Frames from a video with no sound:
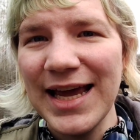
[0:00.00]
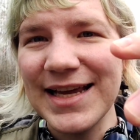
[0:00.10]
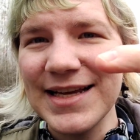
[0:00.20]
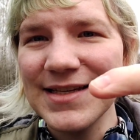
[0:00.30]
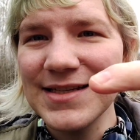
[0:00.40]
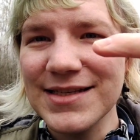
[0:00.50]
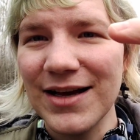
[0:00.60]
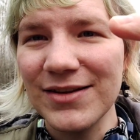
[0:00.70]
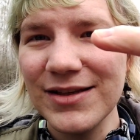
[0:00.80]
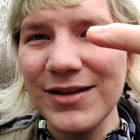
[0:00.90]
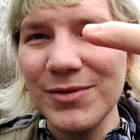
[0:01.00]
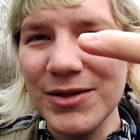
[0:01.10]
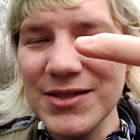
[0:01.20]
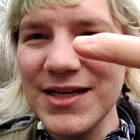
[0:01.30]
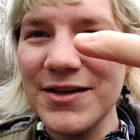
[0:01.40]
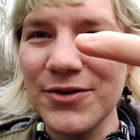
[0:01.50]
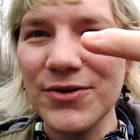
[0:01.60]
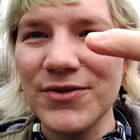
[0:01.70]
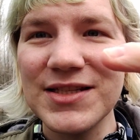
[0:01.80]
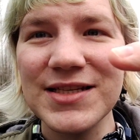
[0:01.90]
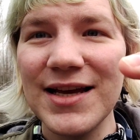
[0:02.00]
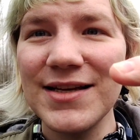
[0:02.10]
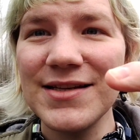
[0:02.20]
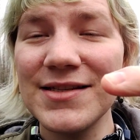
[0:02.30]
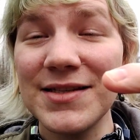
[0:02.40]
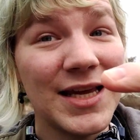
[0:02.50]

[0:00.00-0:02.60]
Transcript: is a little signal that says,